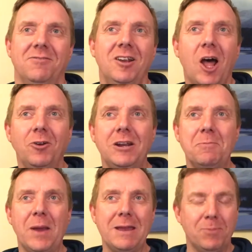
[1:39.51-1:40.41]
lonely
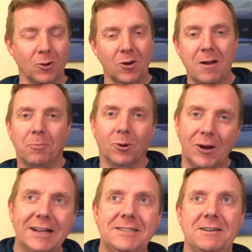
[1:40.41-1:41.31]
people brought
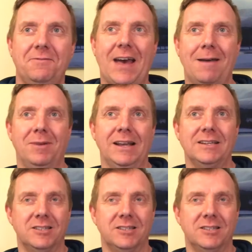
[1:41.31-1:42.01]
into families,